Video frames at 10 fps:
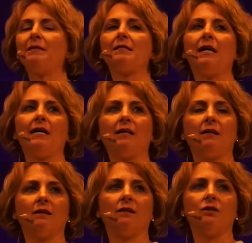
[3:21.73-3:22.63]

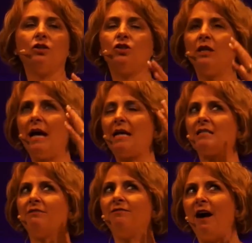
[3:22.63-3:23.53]
like, she has
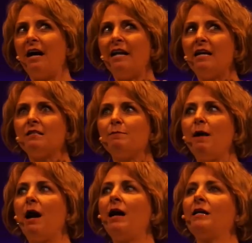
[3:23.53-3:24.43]
a finance
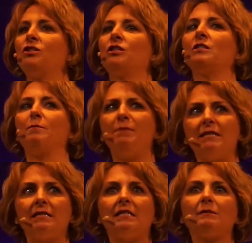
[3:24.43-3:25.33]
mind, she has a
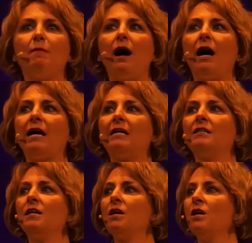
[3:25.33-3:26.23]
business mind,
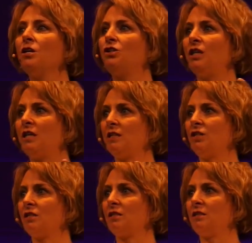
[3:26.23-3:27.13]
she can
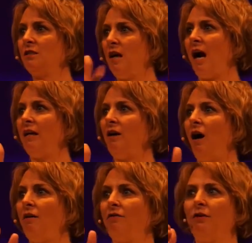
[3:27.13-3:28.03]
just cut
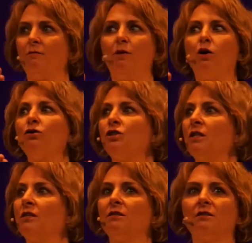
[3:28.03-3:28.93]
off her
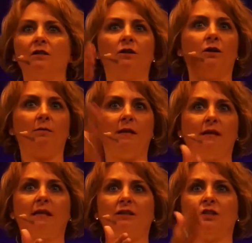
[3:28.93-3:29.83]
emotions, you know what I
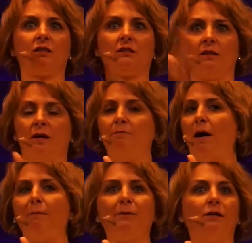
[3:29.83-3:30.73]
mean? Like just
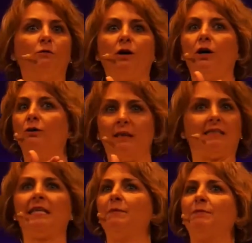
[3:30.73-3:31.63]
bump in the road,
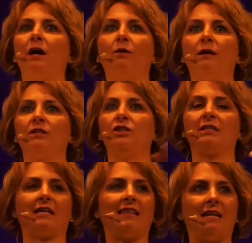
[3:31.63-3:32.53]
let's keep going. She's
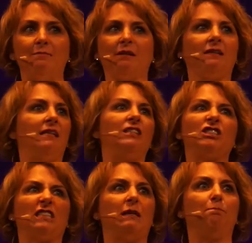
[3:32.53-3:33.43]
got that ability to
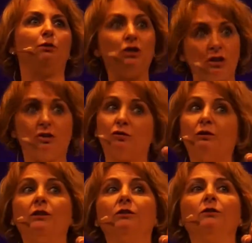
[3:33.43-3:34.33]
just keep pushing
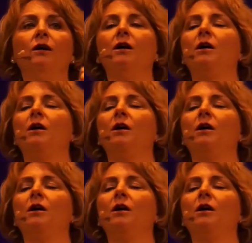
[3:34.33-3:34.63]
through.